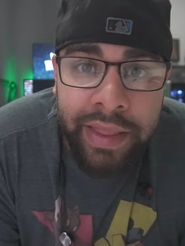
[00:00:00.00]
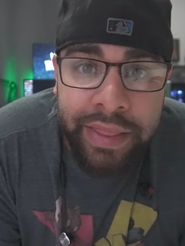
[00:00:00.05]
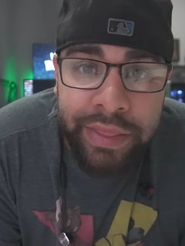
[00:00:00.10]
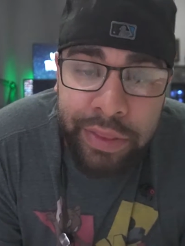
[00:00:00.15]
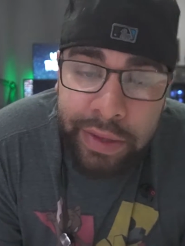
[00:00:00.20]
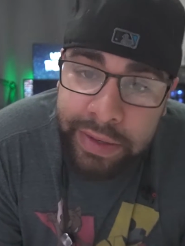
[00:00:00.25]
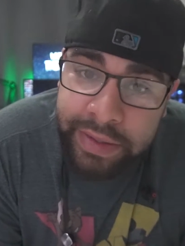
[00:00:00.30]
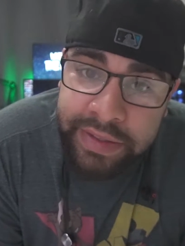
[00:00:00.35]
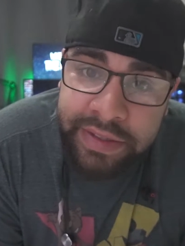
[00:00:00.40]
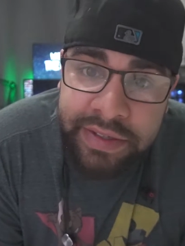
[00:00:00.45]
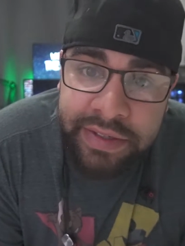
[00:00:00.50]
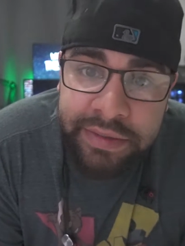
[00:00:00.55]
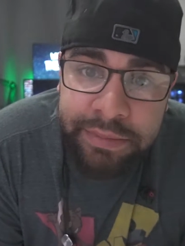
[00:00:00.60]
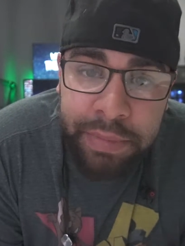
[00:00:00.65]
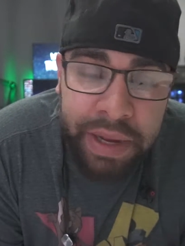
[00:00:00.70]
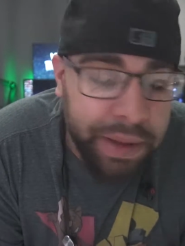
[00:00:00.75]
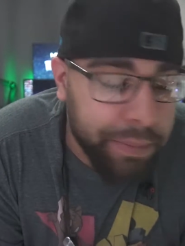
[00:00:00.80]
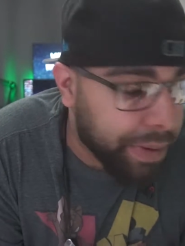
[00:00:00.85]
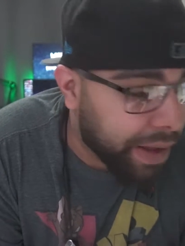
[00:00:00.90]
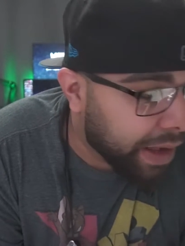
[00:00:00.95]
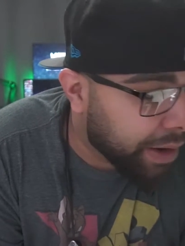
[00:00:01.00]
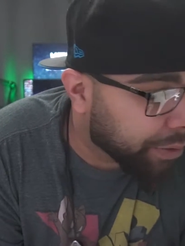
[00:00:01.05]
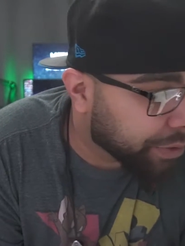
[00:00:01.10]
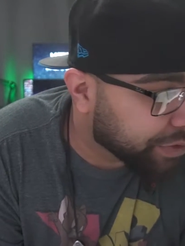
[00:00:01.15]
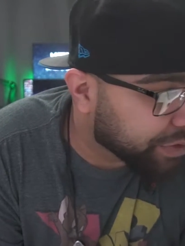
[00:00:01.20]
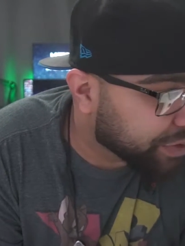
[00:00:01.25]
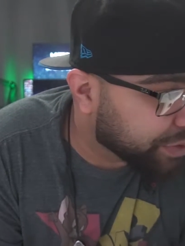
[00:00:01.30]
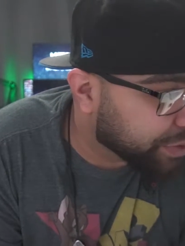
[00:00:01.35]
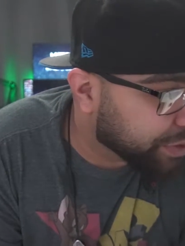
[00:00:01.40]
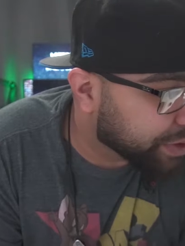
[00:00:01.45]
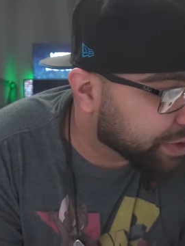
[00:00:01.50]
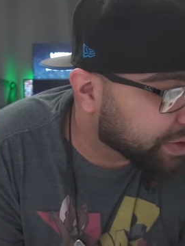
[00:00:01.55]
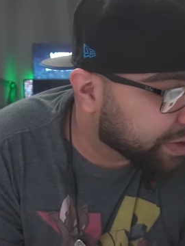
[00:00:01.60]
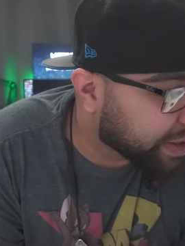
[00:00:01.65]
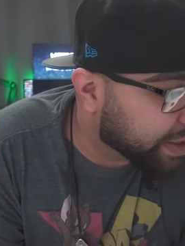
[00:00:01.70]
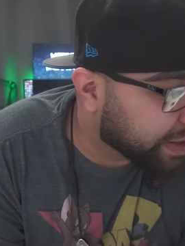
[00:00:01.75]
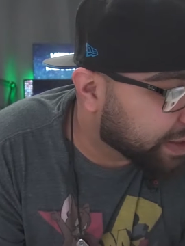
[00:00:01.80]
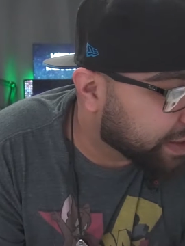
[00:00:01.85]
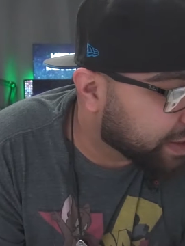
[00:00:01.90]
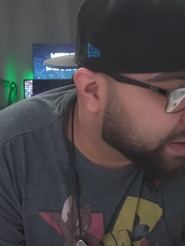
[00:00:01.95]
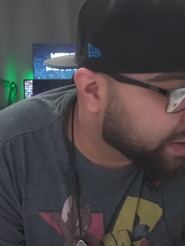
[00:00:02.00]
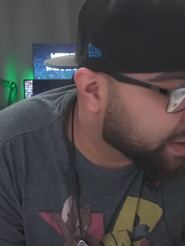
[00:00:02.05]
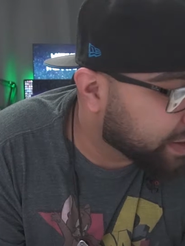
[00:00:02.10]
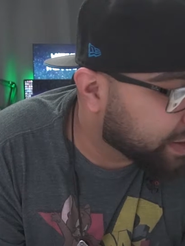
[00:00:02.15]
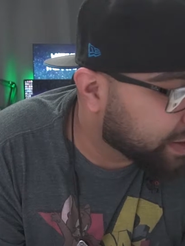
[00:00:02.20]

that's my power source. Uh,